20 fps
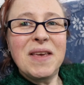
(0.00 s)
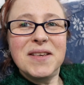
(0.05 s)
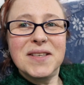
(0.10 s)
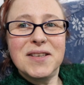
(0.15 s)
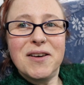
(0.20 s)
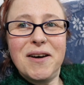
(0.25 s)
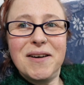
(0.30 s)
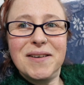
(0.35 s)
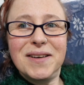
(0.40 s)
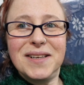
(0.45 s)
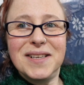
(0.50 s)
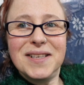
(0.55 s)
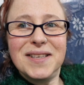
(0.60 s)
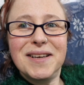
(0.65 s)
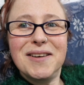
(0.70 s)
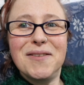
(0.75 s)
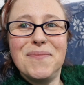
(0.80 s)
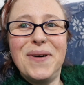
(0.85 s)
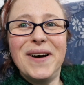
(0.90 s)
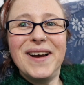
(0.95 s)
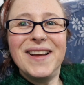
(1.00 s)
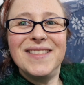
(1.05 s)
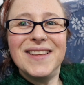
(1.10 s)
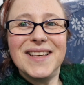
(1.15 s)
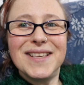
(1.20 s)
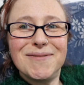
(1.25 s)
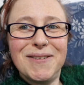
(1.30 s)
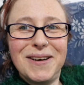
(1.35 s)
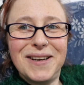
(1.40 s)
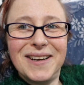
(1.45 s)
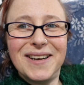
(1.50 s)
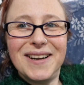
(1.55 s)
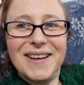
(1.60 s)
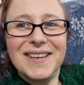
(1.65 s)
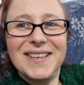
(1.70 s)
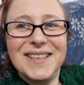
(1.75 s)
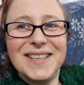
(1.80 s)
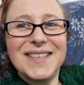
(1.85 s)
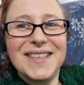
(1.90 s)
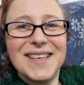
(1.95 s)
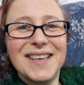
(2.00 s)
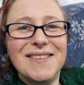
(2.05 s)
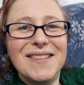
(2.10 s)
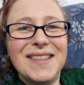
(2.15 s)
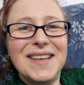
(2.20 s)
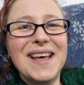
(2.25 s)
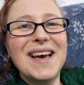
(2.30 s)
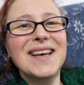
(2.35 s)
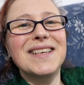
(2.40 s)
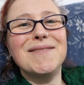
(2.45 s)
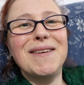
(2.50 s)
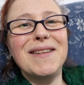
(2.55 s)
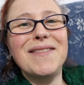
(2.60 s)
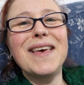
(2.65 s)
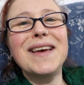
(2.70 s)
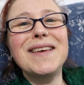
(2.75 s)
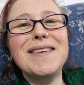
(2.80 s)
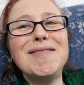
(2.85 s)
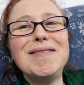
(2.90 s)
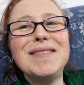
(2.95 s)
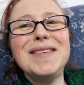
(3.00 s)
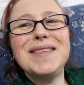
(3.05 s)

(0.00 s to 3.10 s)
So I'm going to say goodbye in this one and I'm going to see you in the next one. Thank you